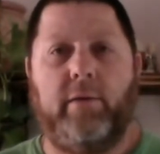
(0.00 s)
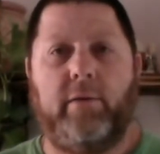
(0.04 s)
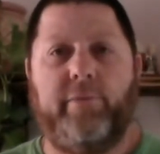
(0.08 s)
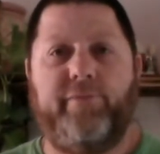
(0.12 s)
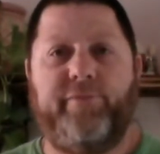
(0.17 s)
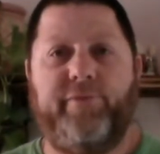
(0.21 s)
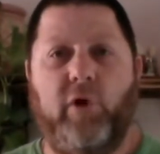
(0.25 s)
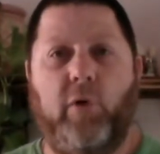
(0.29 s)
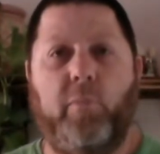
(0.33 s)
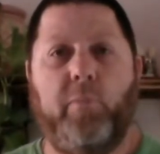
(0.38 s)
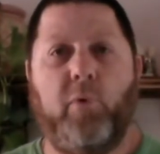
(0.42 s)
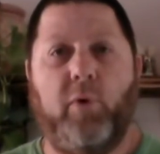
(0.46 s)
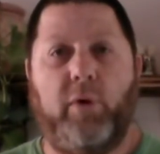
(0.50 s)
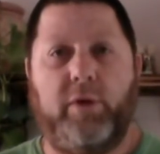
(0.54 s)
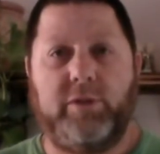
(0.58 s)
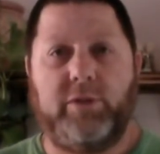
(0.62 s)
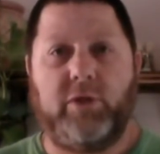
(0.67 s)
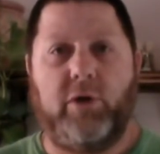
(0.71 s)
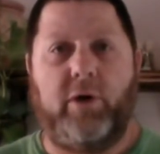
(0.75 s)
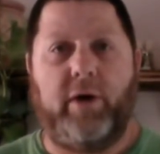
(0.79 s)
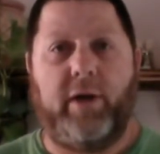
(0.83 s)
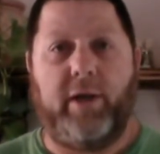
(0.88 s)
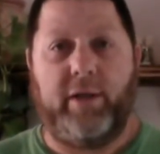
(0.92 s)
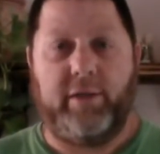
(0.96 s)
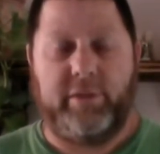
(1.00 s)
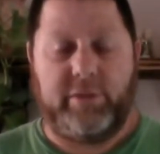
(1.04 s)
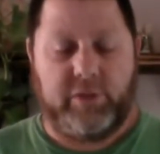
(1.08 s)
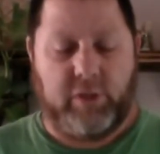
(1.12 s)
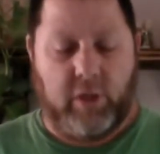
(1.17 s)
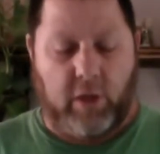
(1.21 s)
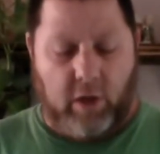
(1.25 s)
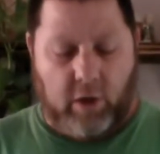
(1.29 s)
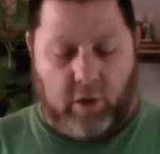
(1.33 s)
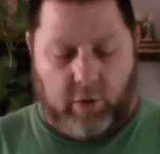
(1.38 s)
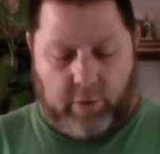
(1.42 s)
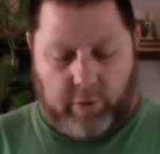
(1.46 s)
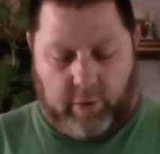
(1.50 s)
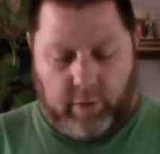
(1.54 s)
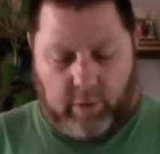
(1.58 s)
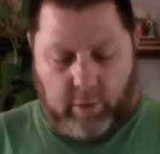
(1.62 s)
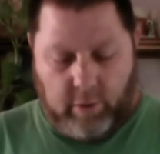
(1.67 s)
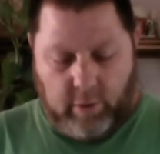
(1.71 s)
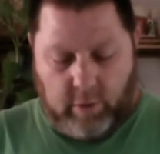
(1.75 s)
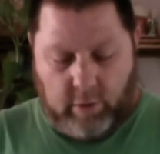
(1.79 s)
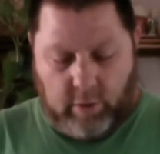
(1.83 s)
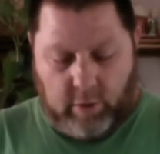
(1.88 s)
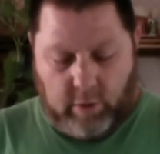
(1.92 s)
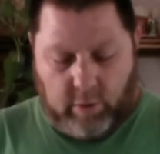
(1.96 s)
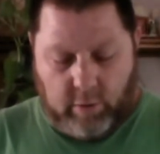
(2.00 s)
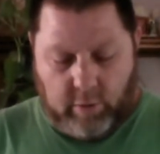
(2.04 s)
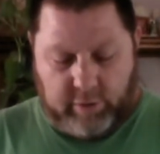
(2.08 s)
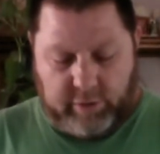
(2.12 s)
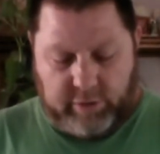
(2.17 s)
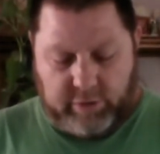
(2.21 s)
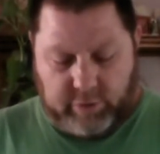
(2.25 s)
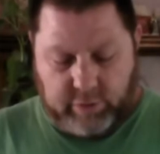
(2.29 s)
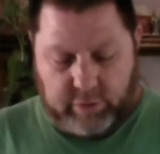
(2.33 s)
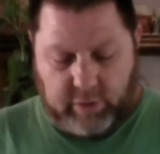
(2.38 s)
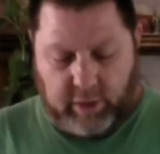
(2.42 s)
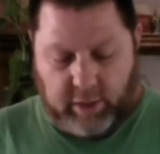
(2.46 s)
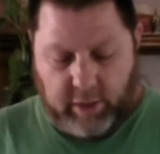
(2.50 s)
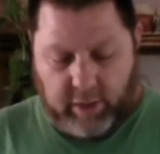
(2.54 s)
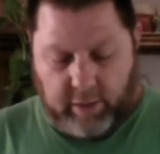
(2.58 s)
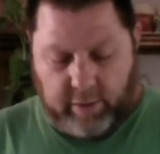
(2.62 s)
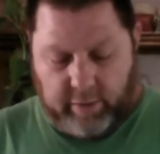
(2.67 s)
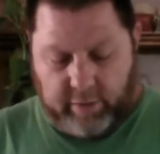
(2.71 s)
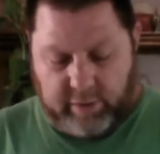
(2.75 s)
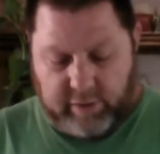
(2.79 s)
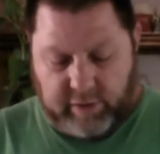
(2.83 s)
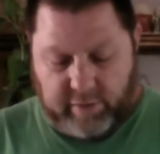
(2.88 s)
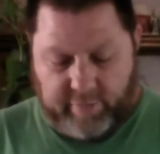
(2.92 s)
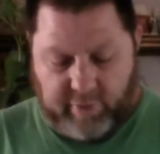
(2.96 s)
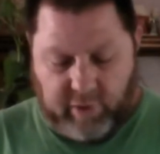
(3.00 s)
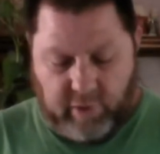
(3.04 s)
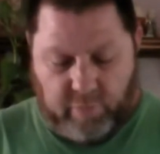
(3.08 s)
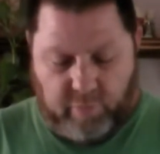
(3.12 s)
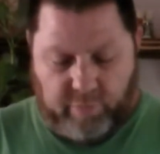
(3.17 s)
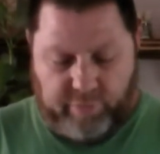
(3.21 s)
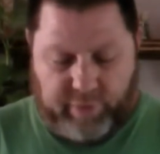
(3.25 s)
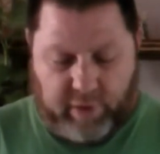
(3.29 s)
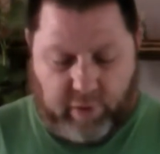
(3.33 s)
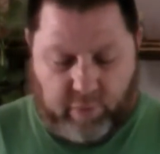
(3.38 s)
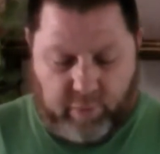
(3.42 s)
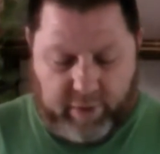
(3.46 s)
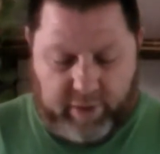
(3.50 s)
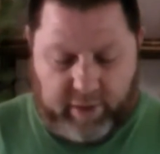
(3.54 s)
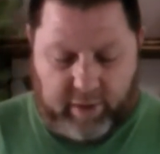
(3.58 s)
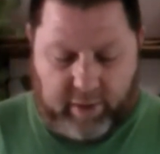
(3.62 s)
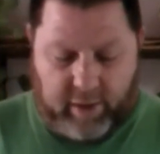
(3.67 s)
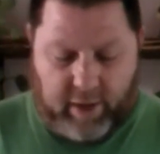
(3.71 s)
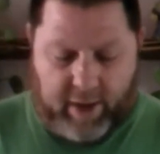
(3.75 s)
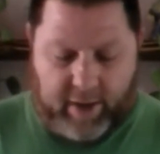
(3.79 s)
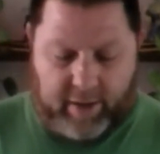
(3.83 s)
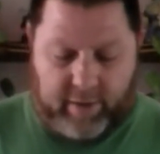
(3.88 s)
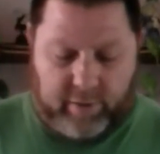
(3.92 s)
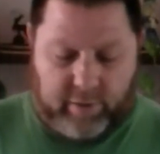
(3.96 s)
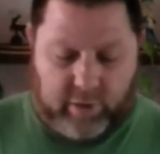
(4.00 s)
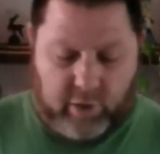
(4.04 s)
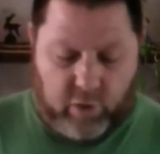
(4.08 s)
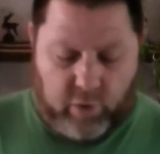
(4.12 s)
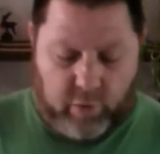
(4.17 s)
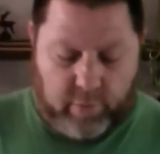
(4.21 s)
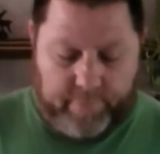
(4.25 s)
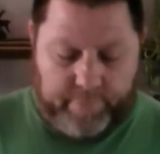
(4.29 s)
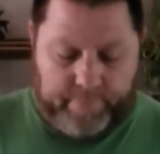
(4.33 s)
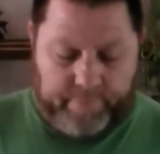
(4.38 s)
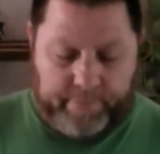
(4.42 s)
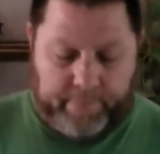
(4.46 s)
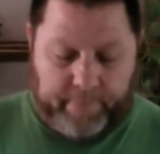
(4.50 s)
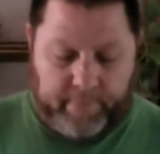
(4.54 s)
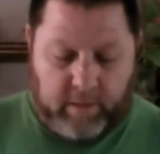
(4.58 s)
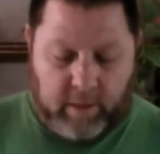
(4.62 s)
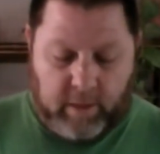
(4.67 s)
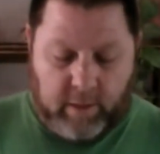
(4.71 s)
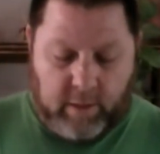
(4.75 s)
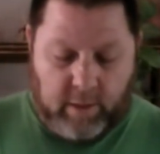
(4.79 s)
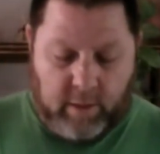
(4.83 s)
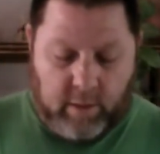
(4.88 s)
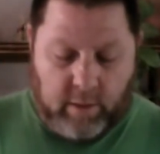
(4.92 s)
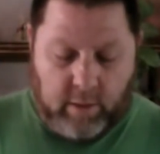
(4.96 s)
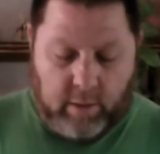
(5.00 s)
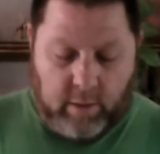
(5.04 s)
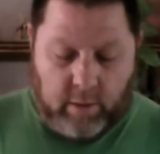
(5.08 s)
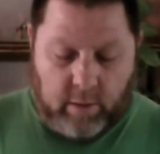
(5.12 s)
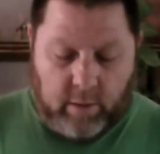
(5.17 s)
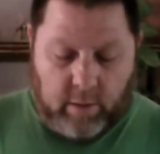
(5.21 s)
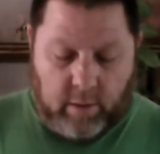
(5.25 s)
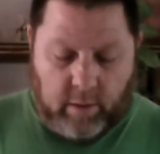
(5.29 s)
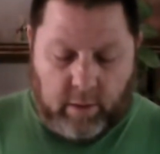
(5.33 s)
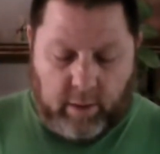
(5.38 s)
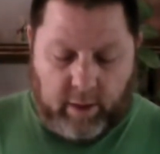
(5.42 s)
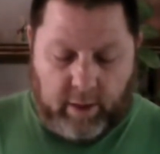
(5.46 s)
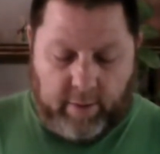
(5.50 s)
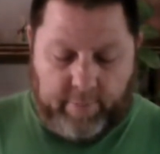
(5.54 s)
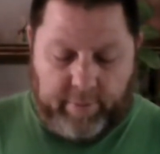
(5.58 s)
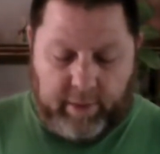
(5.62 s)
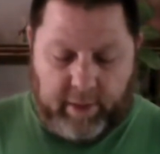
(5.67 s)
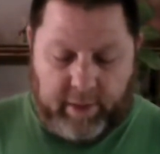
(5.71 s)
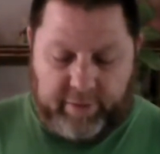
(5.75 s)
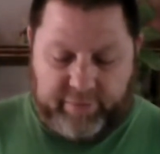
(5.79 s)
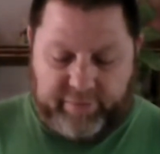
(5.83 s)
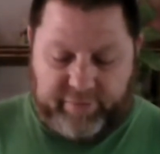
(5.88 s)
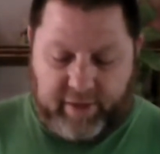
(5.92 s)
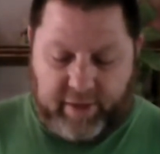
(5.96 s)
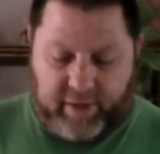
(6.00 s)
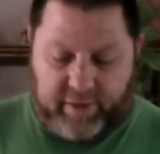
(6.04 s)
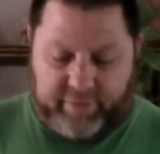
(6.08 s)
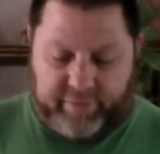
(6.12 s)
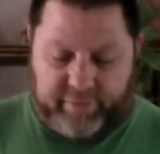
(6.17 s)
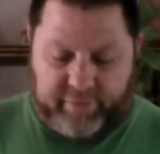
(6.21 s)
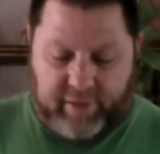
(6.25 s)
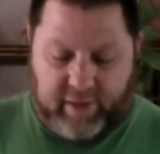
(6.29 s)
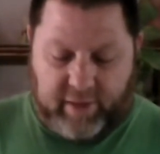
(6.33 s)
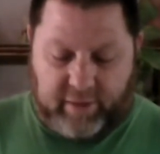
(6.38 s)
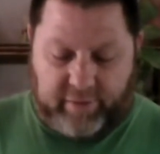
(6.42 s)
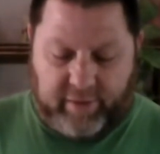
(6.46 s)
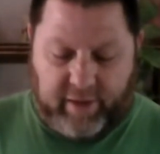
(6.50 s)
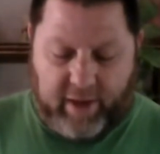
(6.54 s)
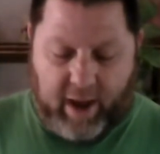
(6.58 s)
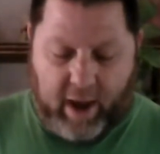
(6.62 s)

field points already installed, which some of them that we got do. And it says that the